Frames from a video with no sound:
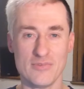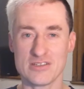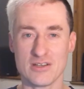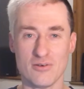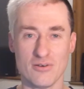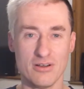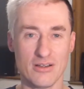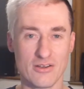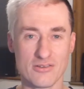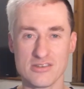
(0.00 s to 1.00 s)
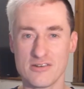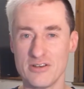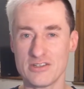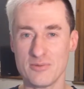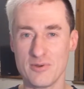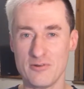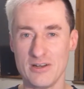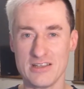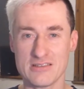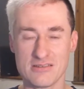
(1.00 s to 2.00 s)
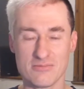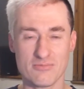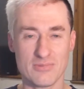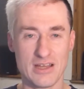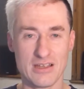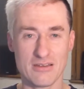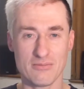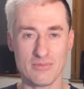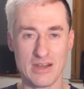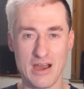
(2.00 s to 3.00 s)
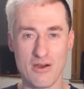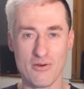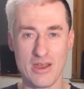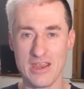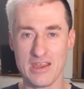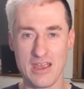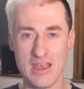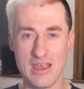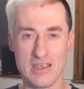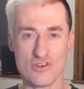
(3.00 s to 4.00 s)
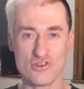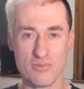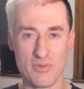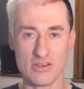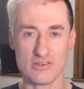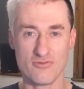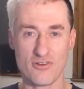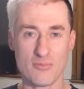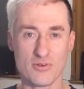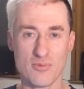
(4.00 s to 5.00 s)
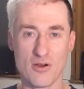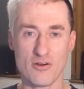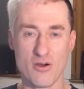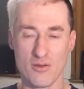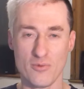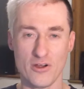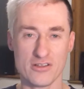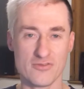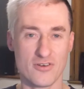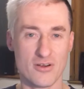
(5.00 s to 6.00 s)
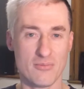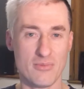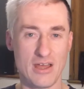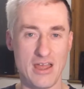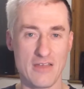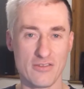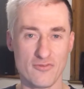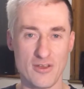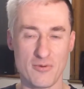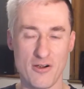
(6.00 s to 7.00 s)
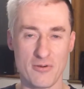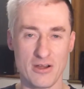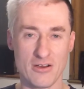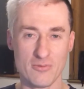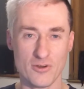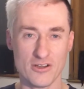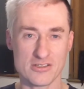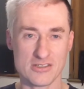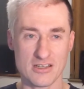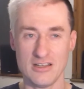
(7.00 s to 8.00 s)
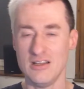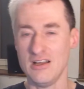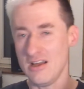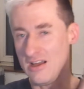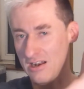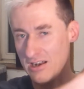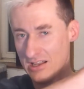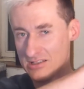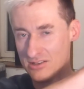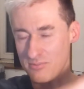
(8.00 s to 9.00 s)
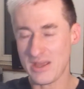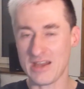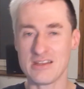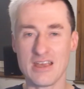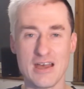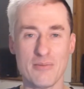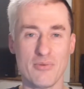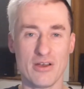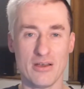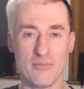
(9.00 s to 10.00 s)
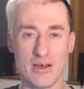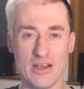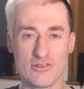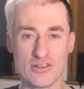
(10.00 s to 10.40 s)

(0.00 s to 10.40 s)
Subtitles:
So consider it to be released like now, aka shipping from tomorrow onwards, from 8th of February onwards. Link is on Bandcamp. My